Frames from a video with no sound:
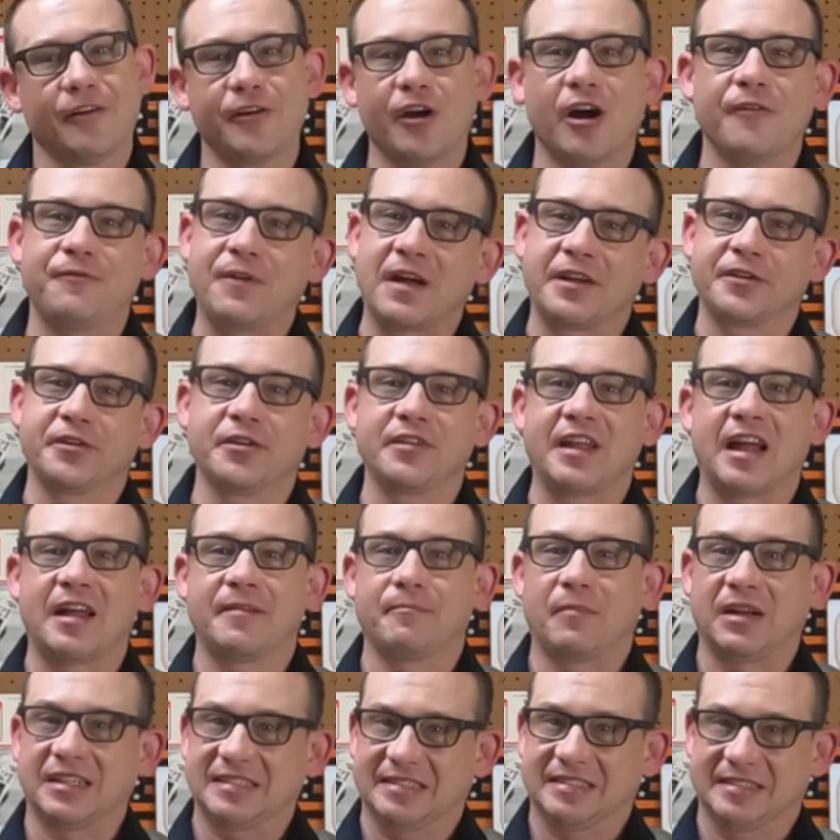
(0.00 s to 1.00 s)
know if I'd do
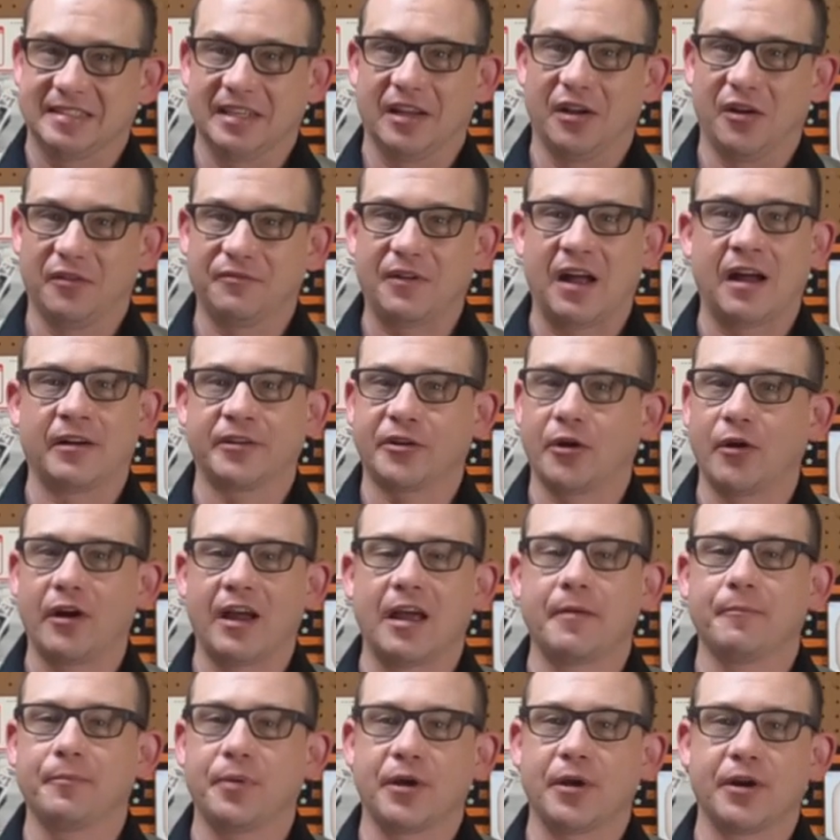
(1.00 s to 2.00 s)
that myself. I'd go
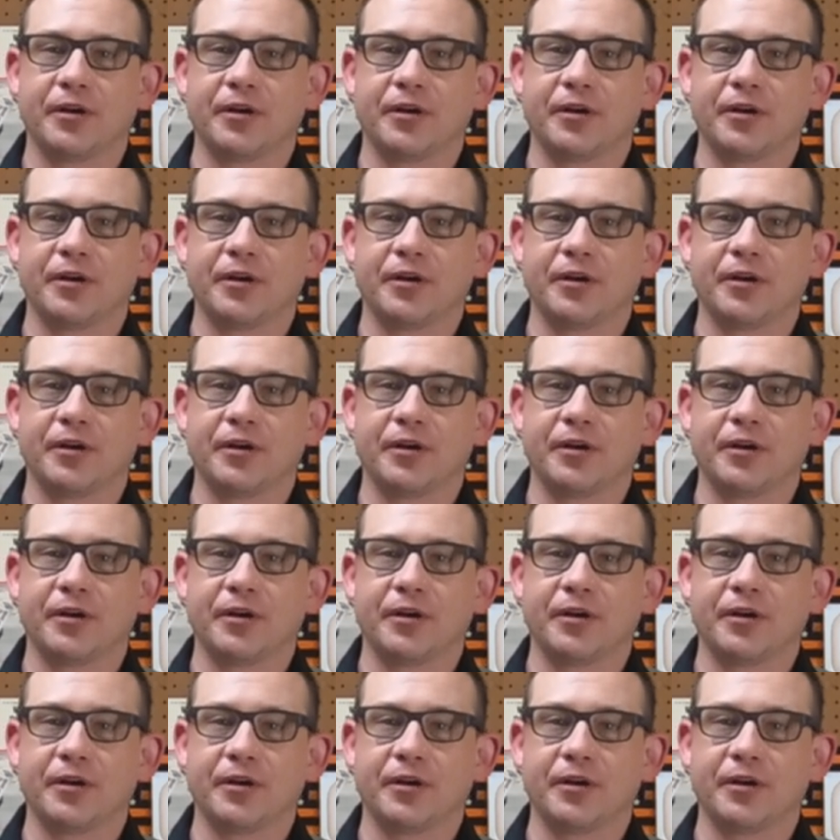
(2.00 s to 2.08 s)
ahead and put a